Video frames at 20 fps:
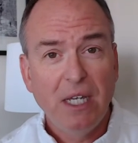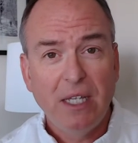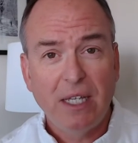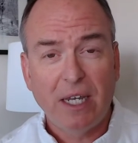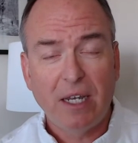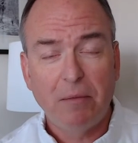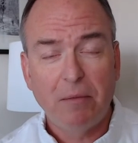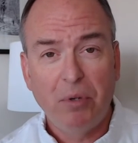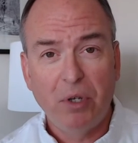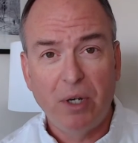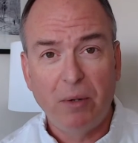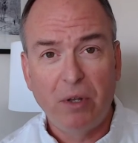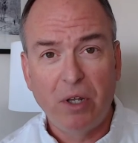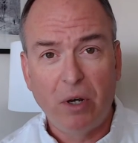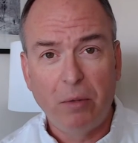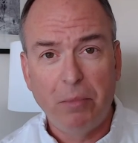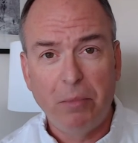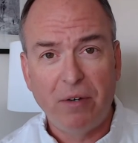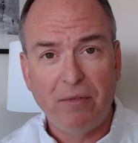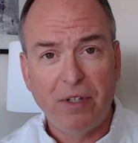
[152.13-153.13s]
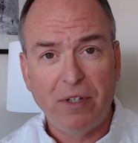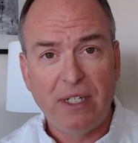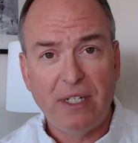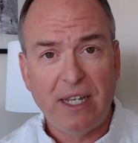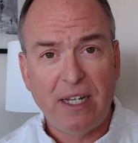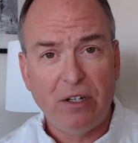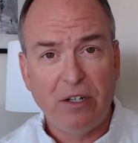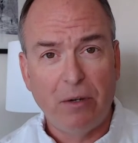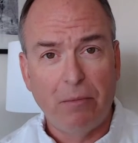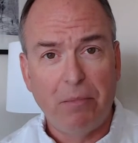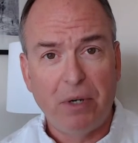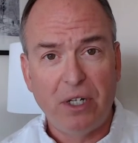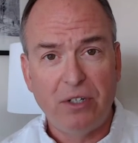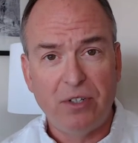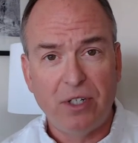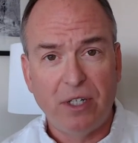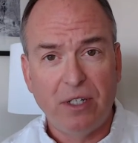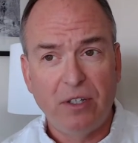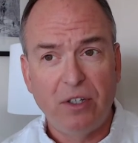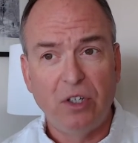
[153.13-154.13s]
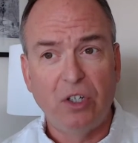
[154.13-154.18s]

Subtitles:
That can put a little bit of a dent in your budget.